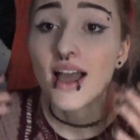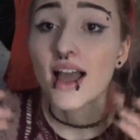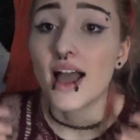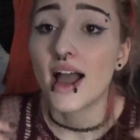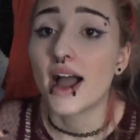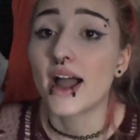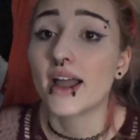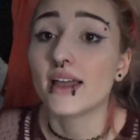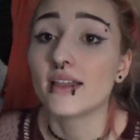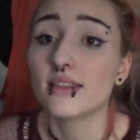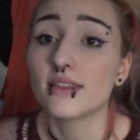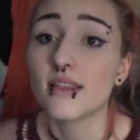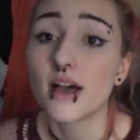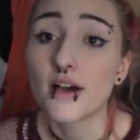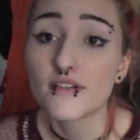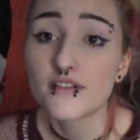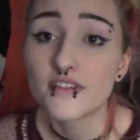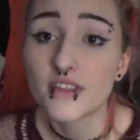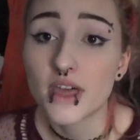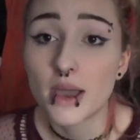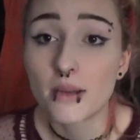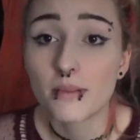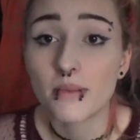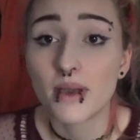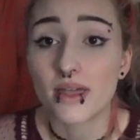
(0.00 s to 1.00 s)
I love
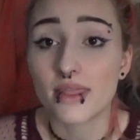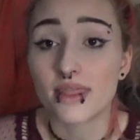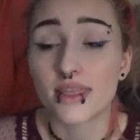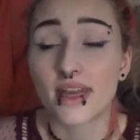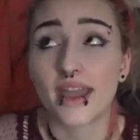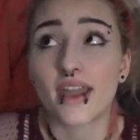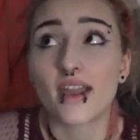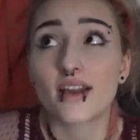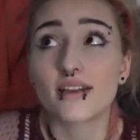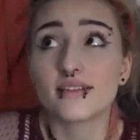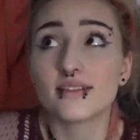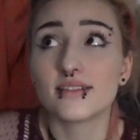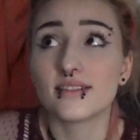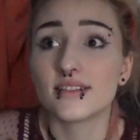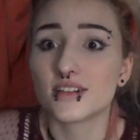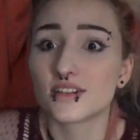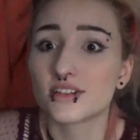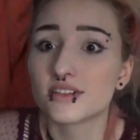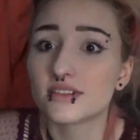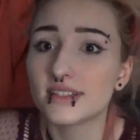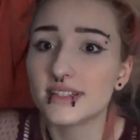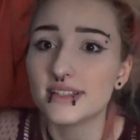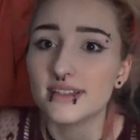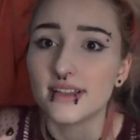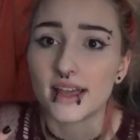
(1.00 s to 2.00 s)
them. They are
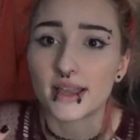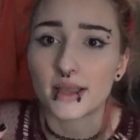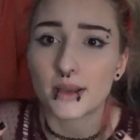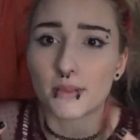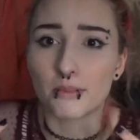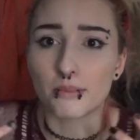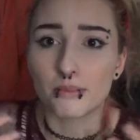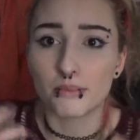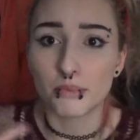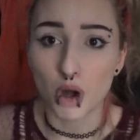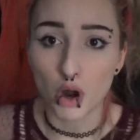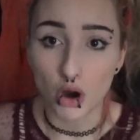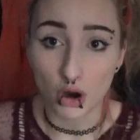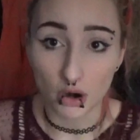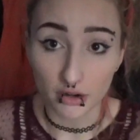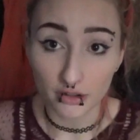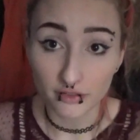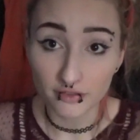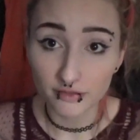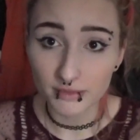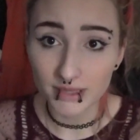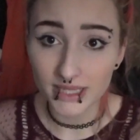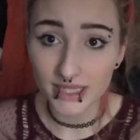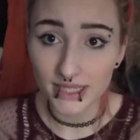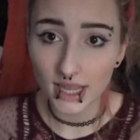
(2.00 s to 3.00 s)
literally like part of
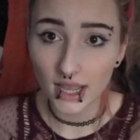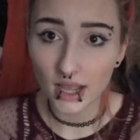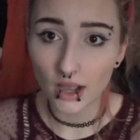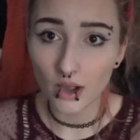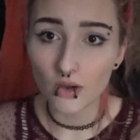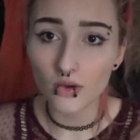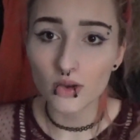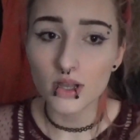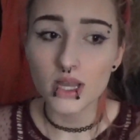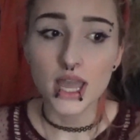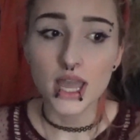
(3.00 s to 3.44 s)
me now.